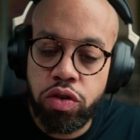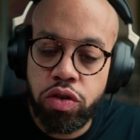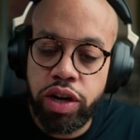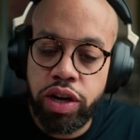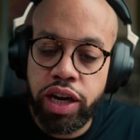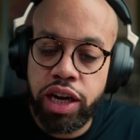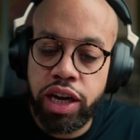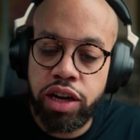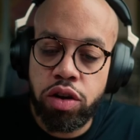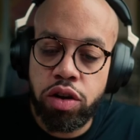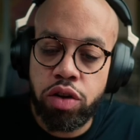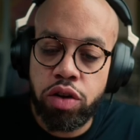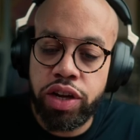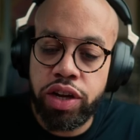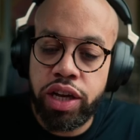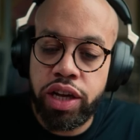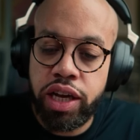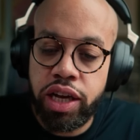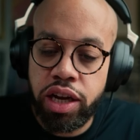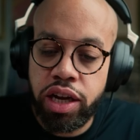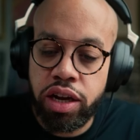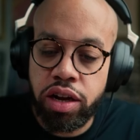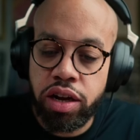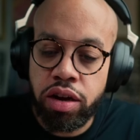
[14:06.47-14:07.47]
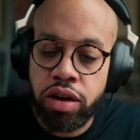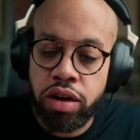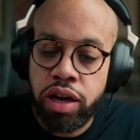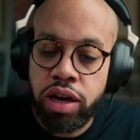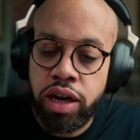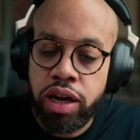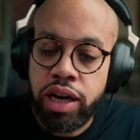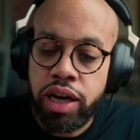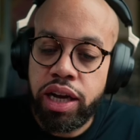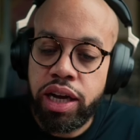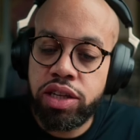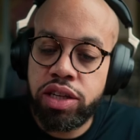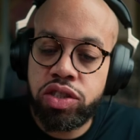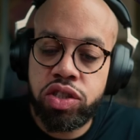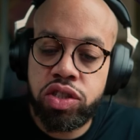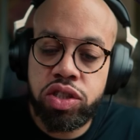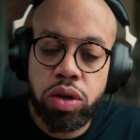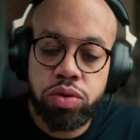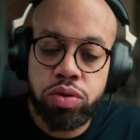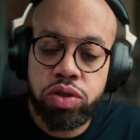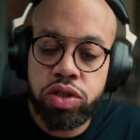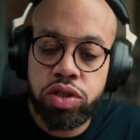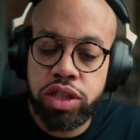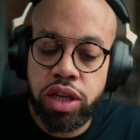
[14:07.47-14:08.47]
green over here, it's
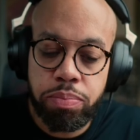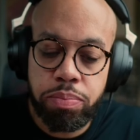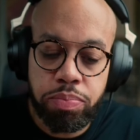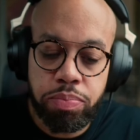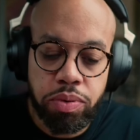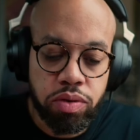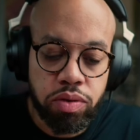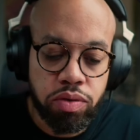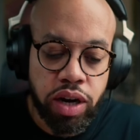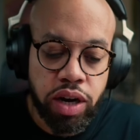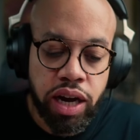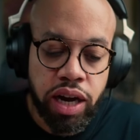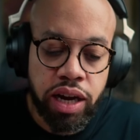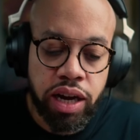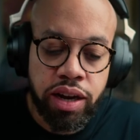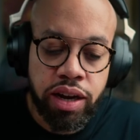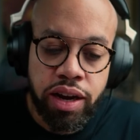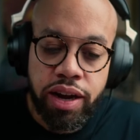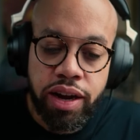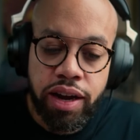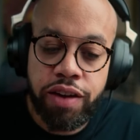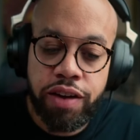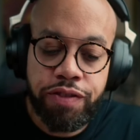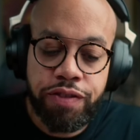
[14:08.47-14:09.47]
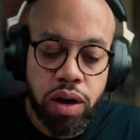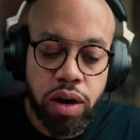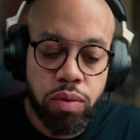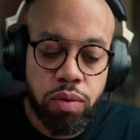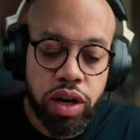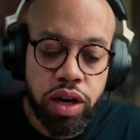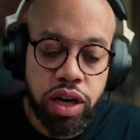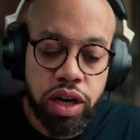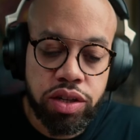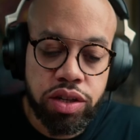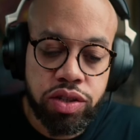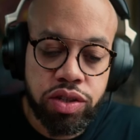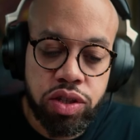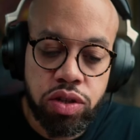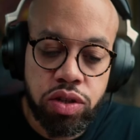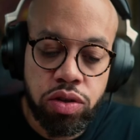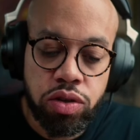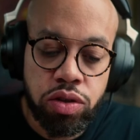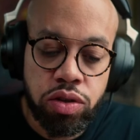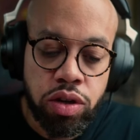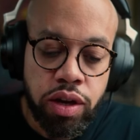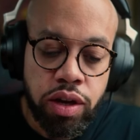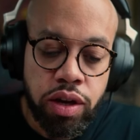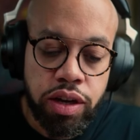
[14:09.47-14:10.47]
so simple, right? If I wanted
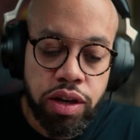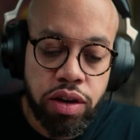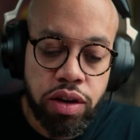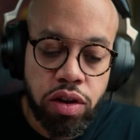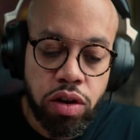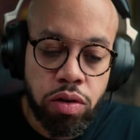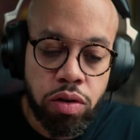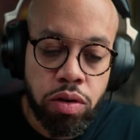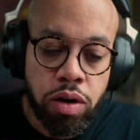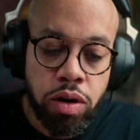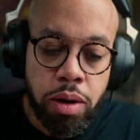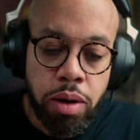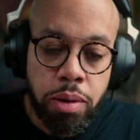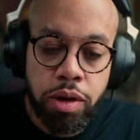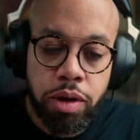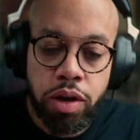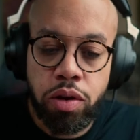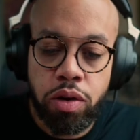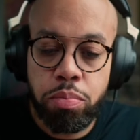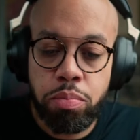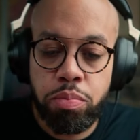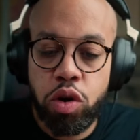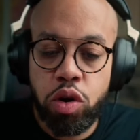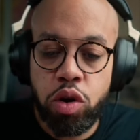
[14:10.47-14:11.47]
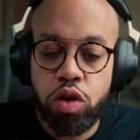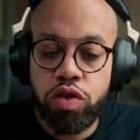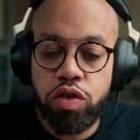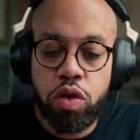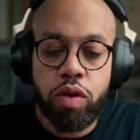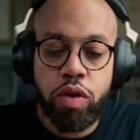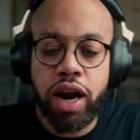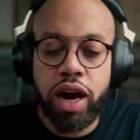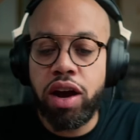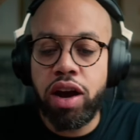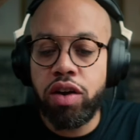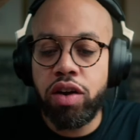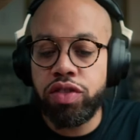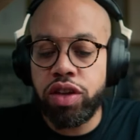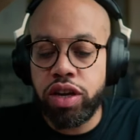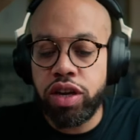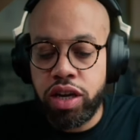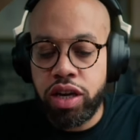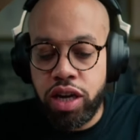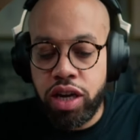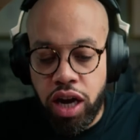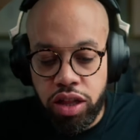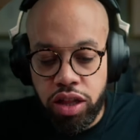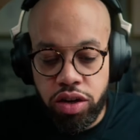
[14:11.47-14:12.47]
to, move around the
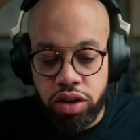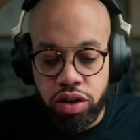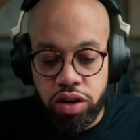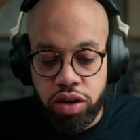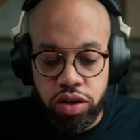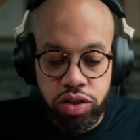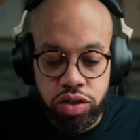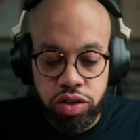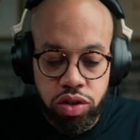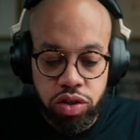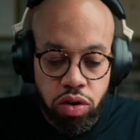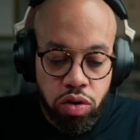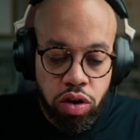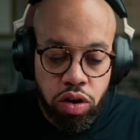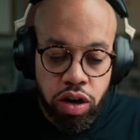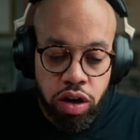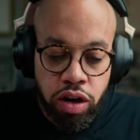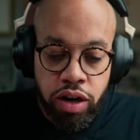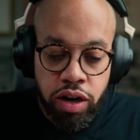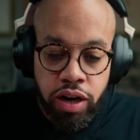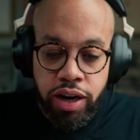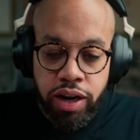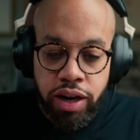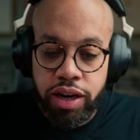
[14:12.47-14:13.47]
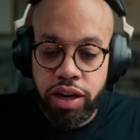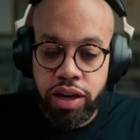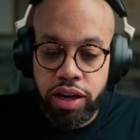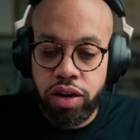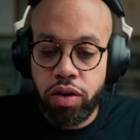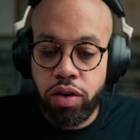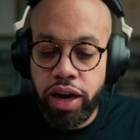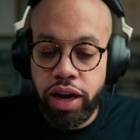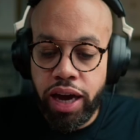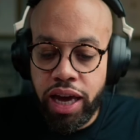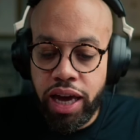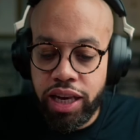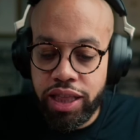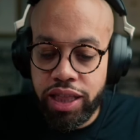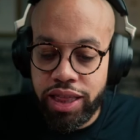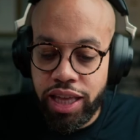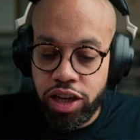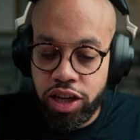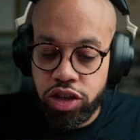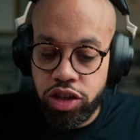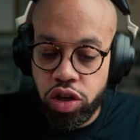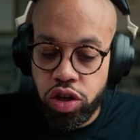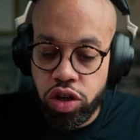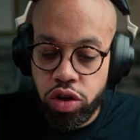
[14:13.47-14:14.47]
colors or edit
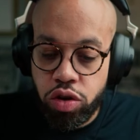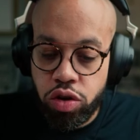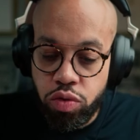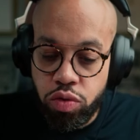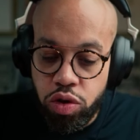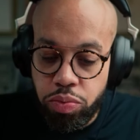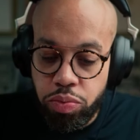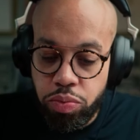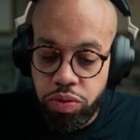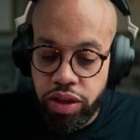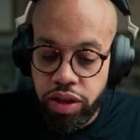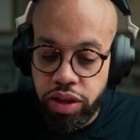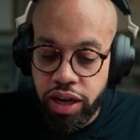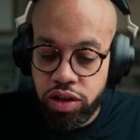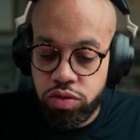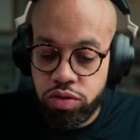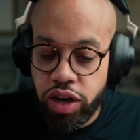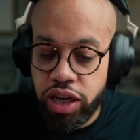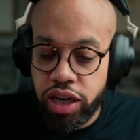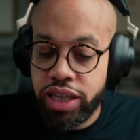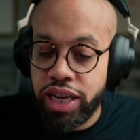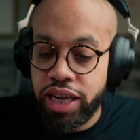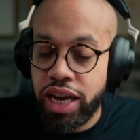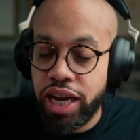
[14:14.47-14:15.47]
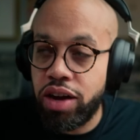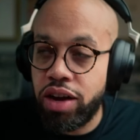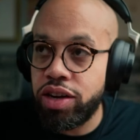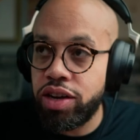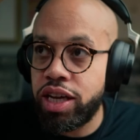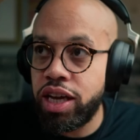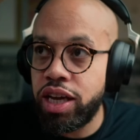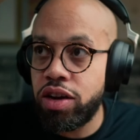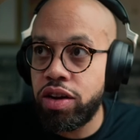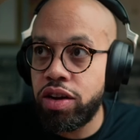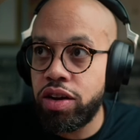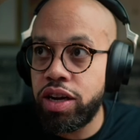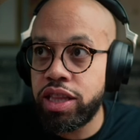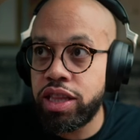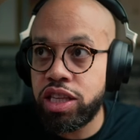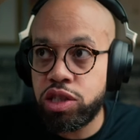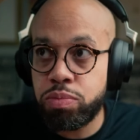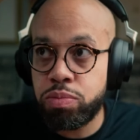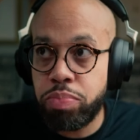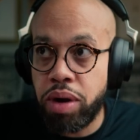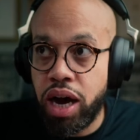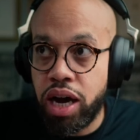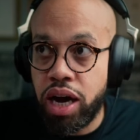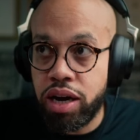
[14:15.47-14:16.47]
things or group things right down here at
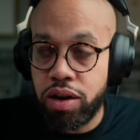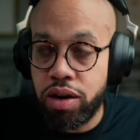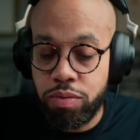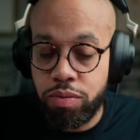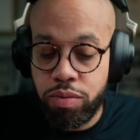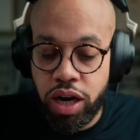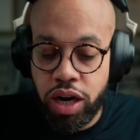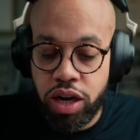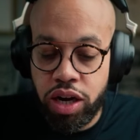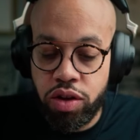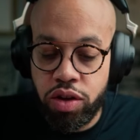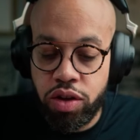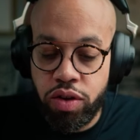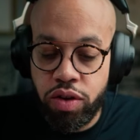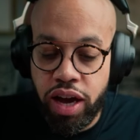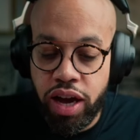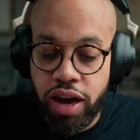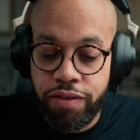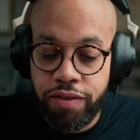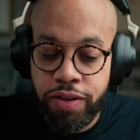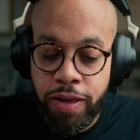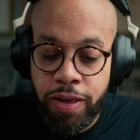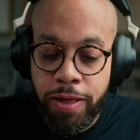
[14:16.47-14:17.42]
this bottom, right? You have